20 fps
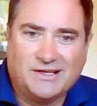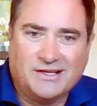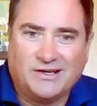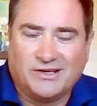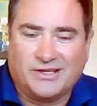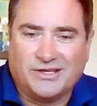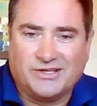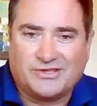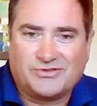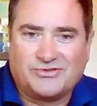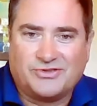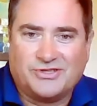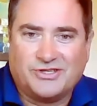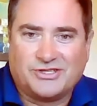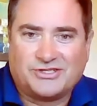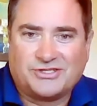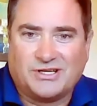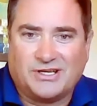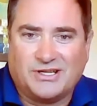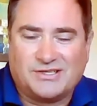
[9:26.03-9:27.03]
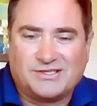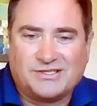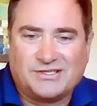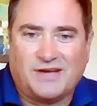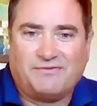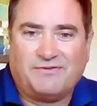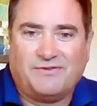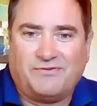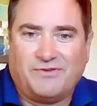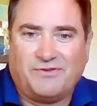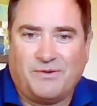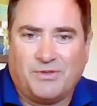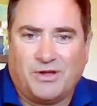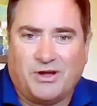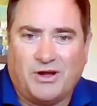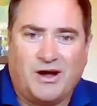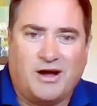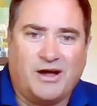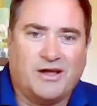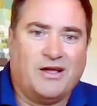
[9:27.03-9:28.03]
I guess, traditionally suffered from the
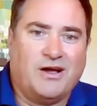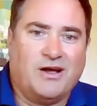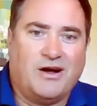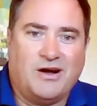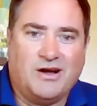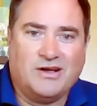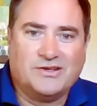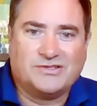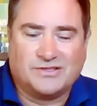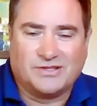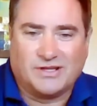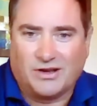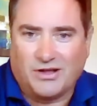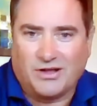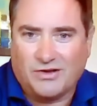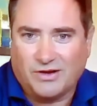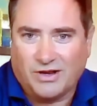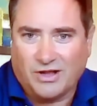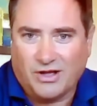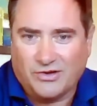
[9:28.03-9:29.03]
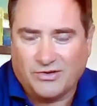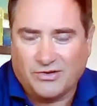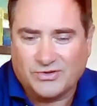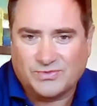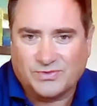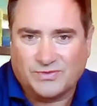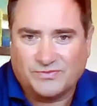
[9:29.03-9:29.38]
high highs and the low lows.